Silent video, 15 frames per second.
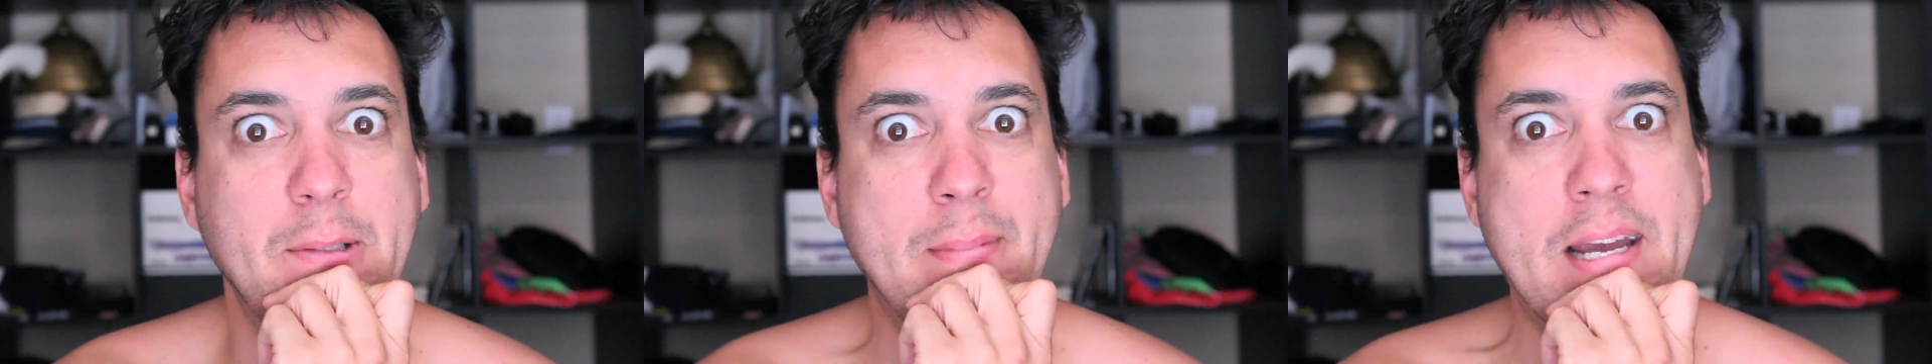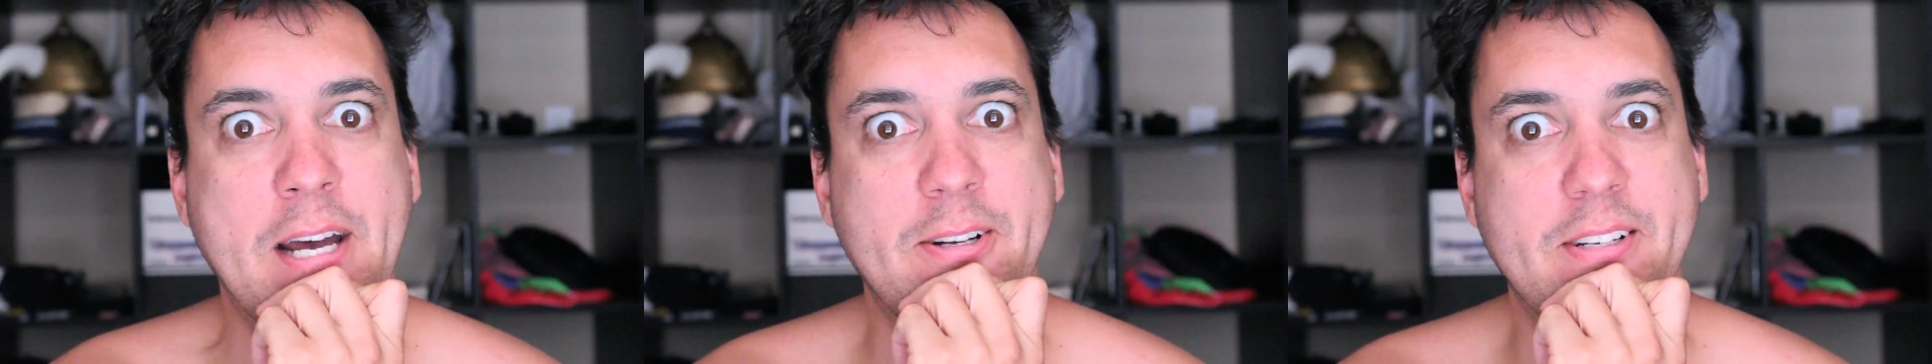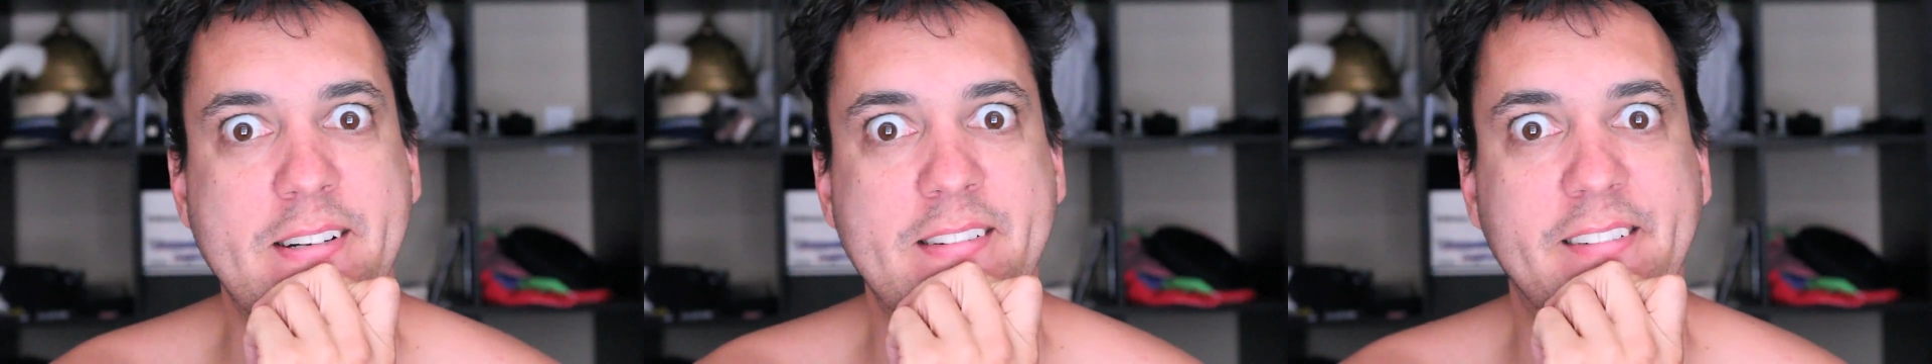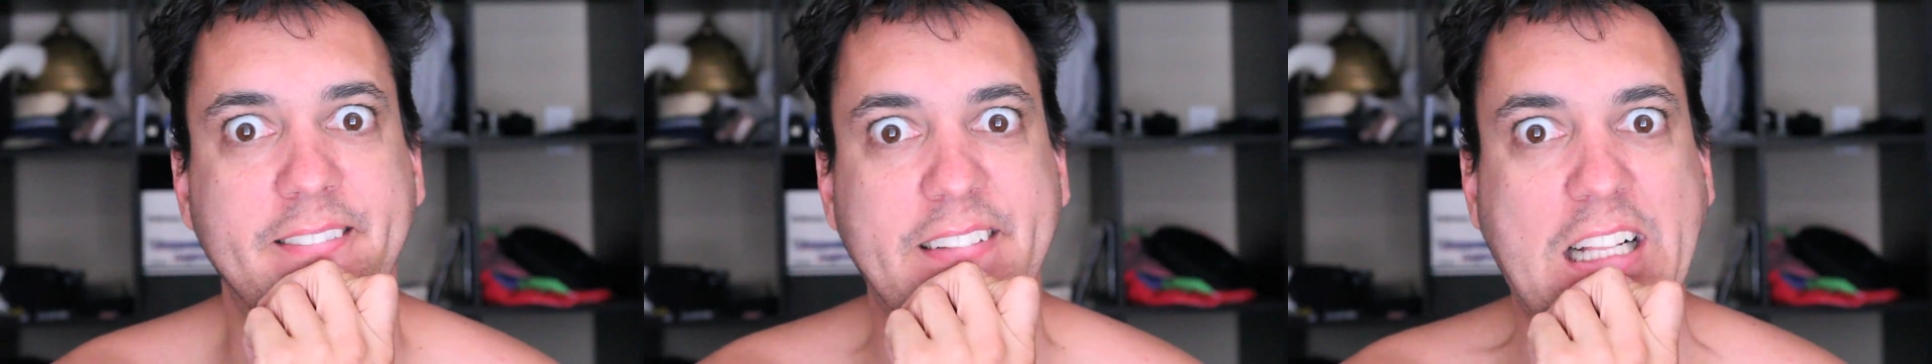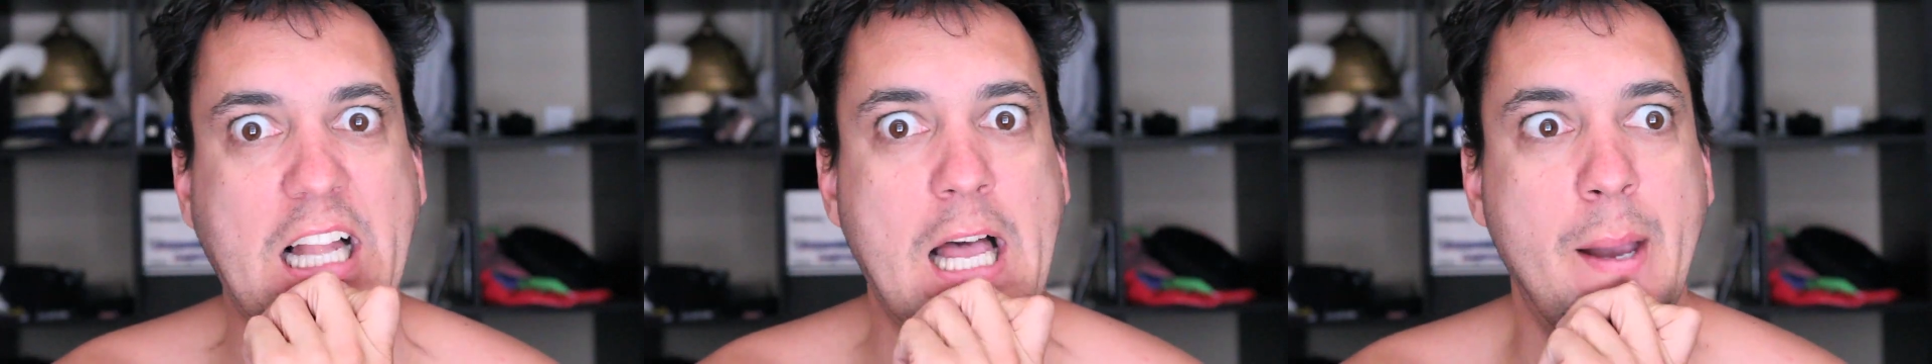mountain
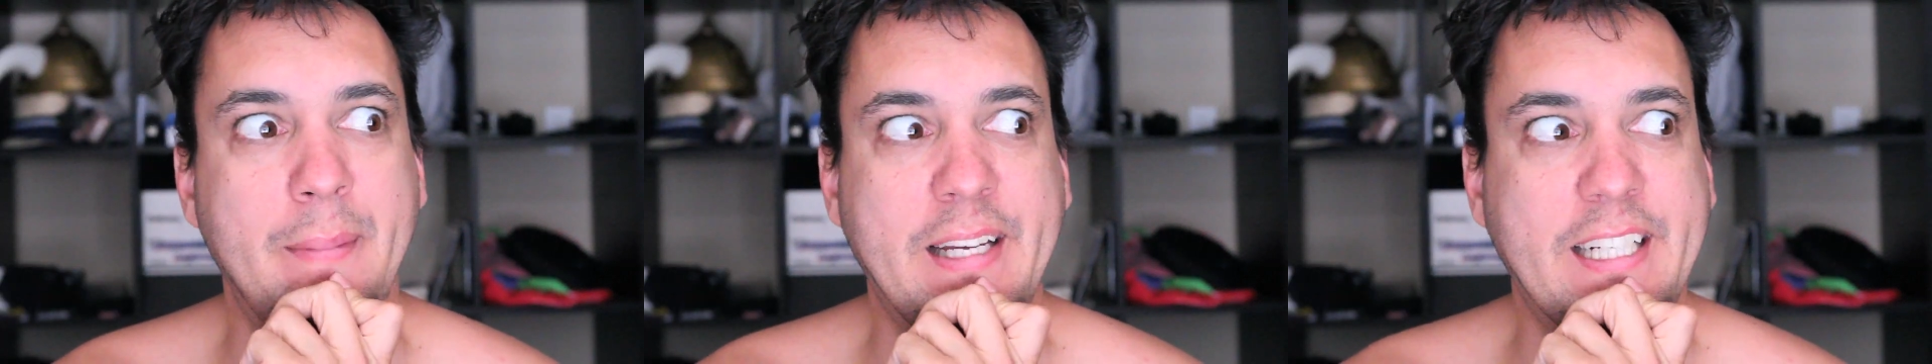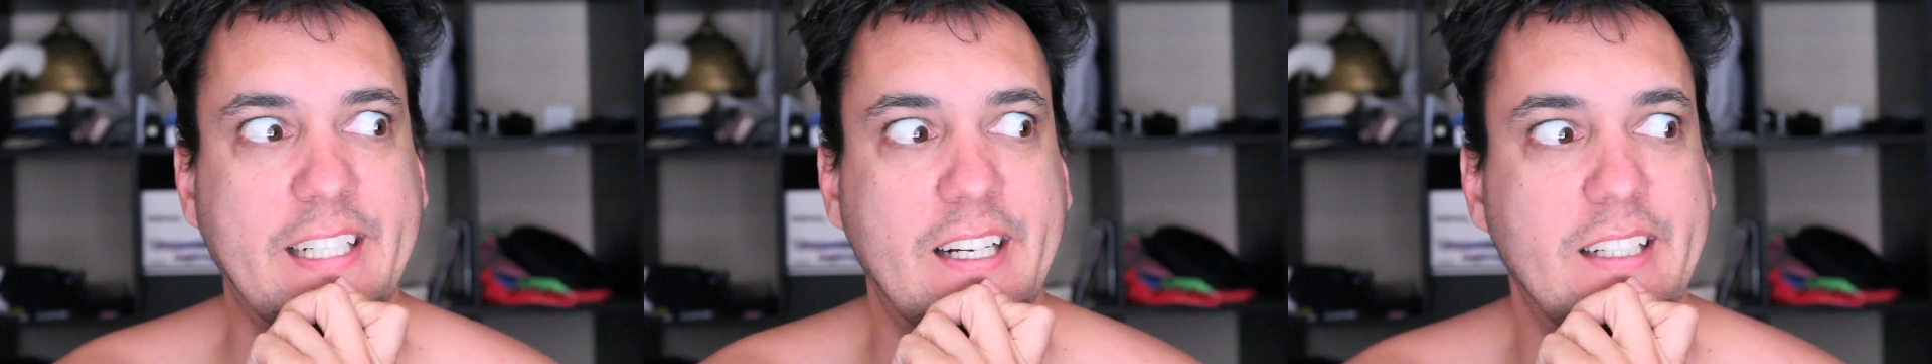climbing.